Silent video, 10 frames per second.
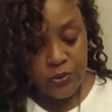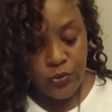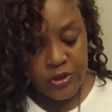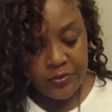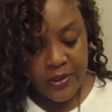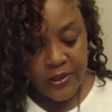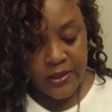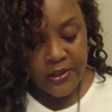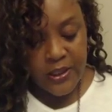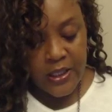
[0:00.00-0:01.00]
which meant
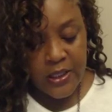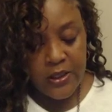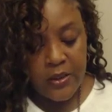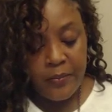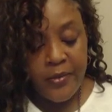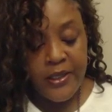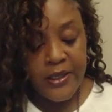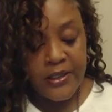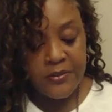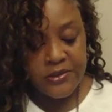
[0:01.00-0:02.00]
that they
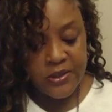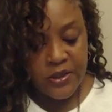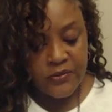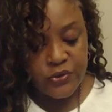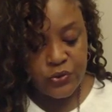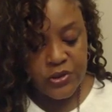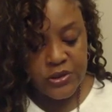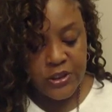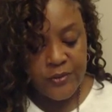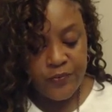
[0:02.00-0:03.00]
committed themselves to the
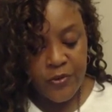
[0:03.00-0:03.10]
sea.